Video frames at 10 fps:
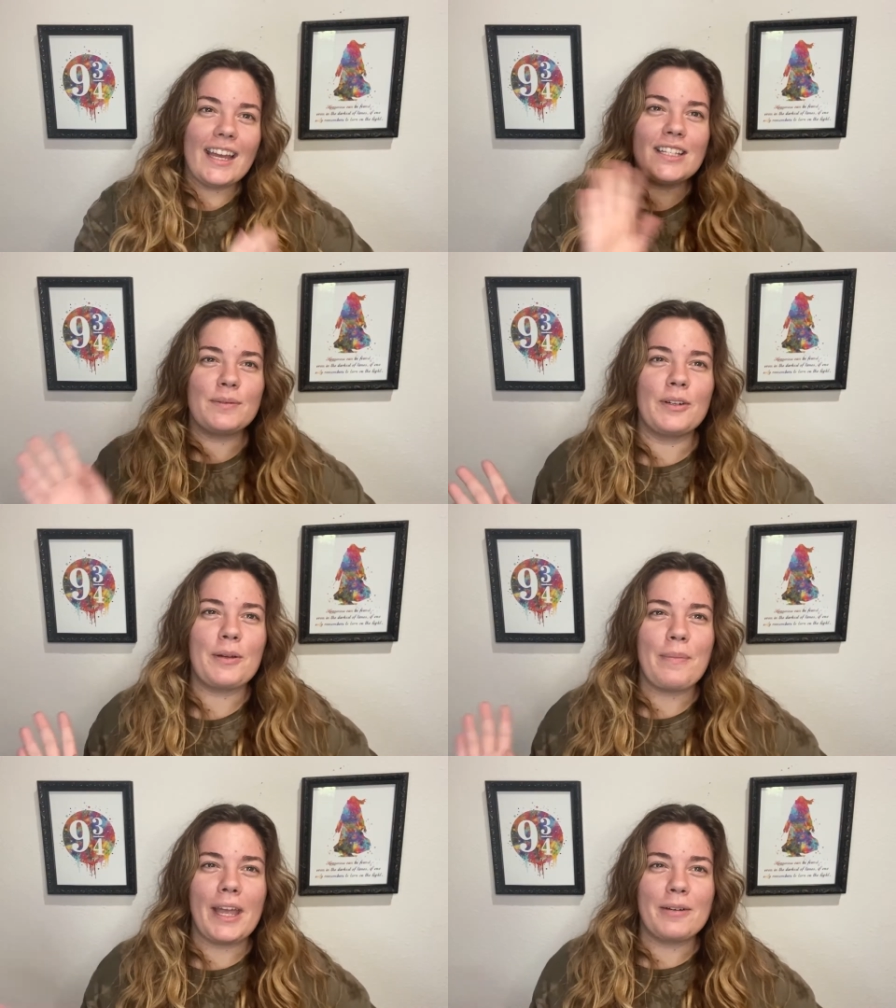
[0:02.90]
guys,
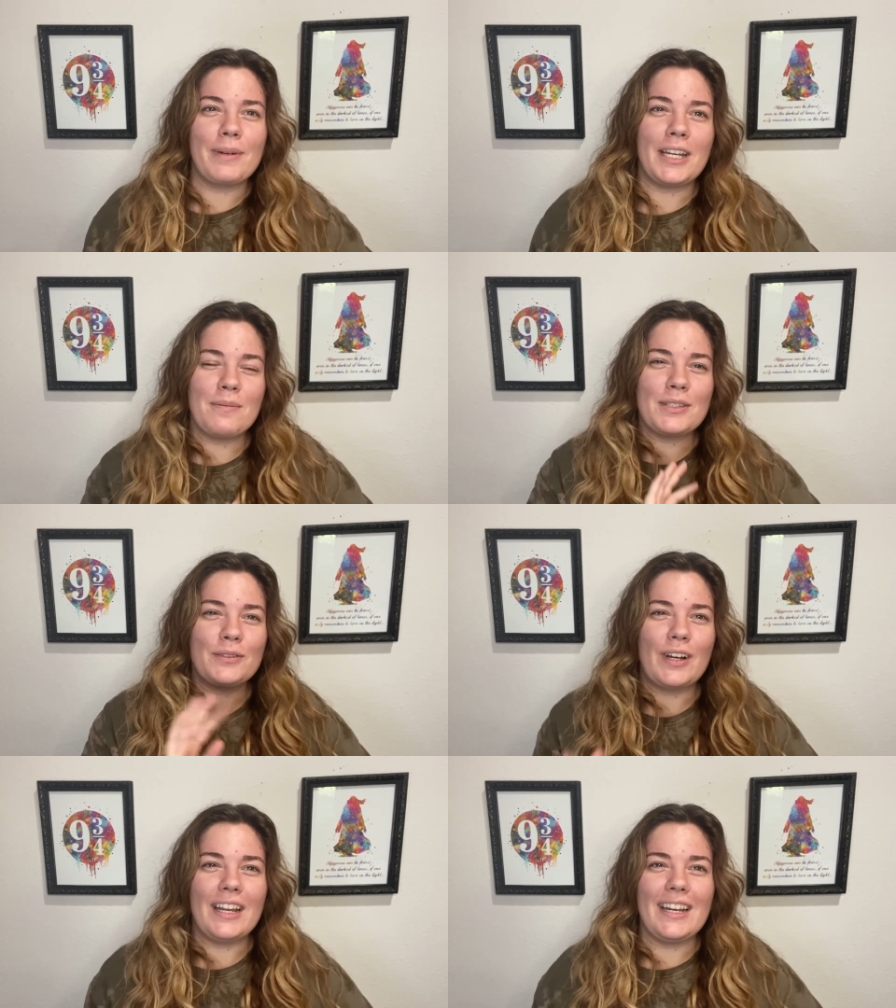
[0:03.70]
welcome back. My name is
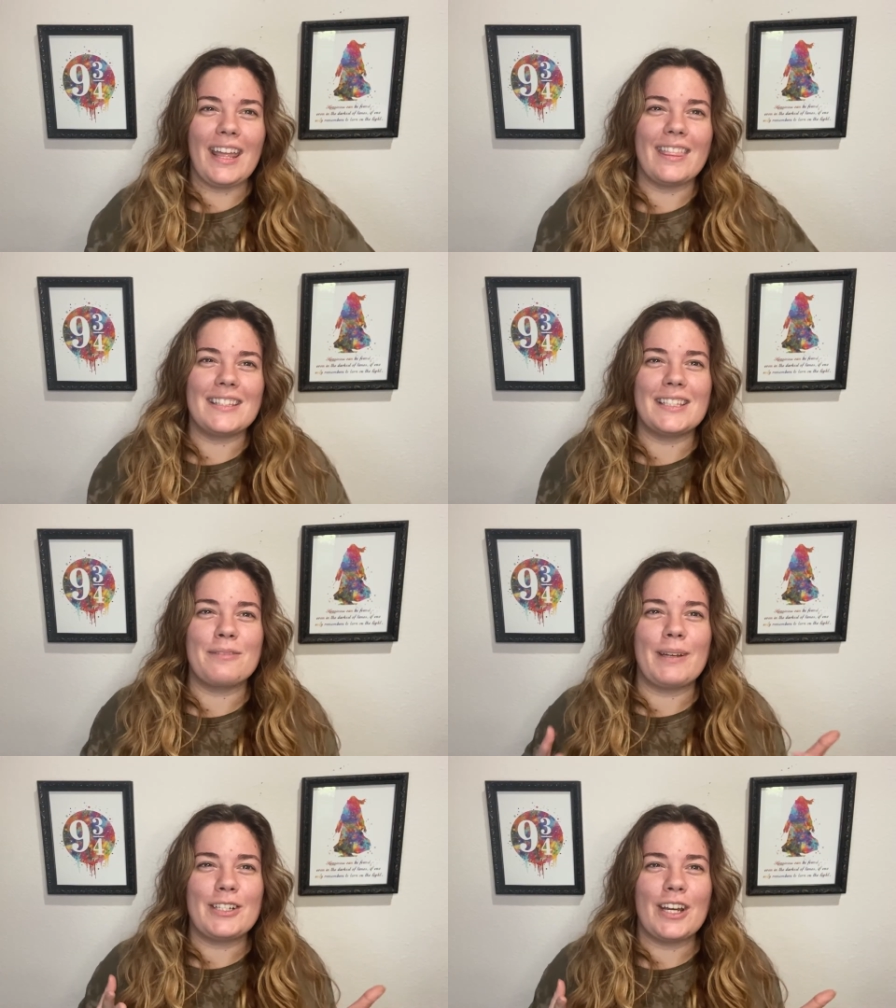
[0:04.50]
Ren and this is
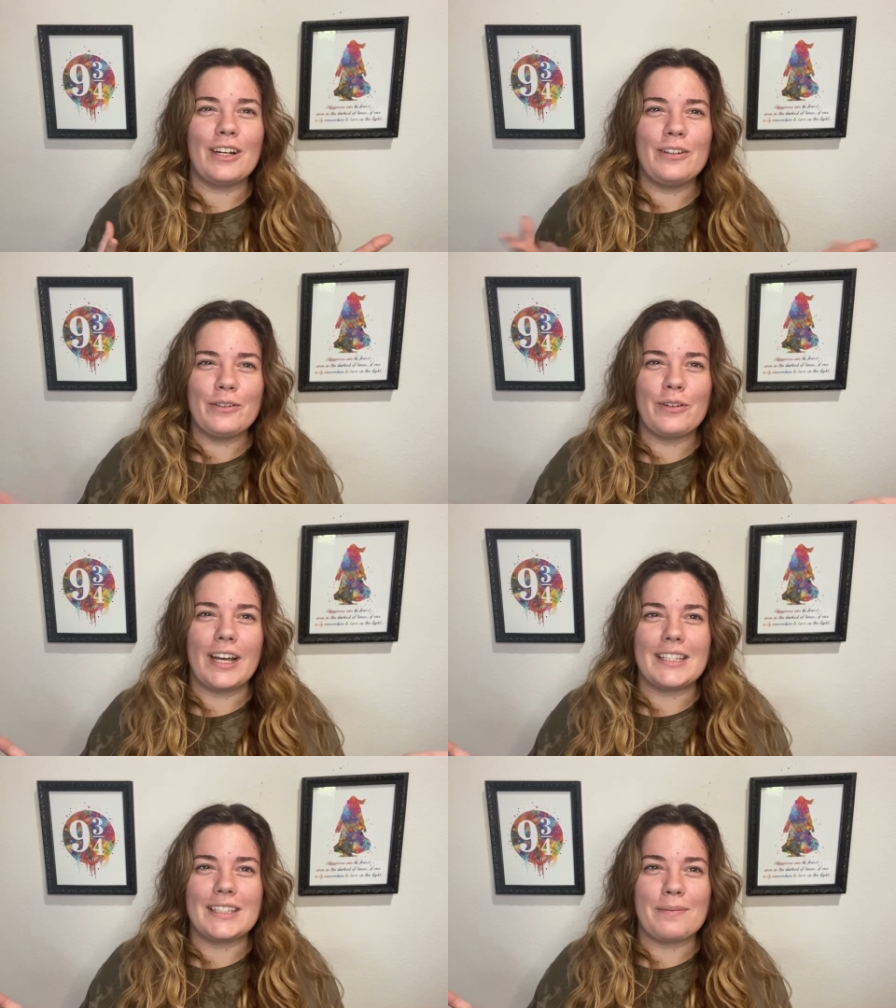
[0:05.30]
my channel,
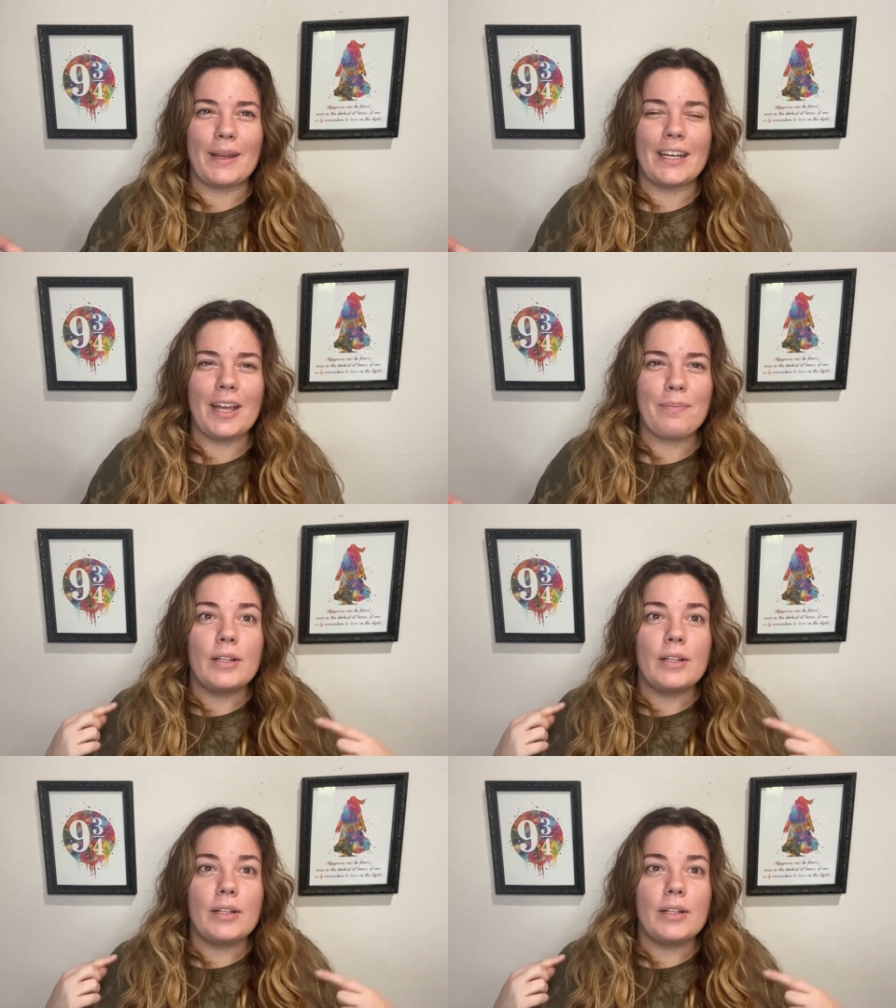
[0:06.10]
Wisely Made Up.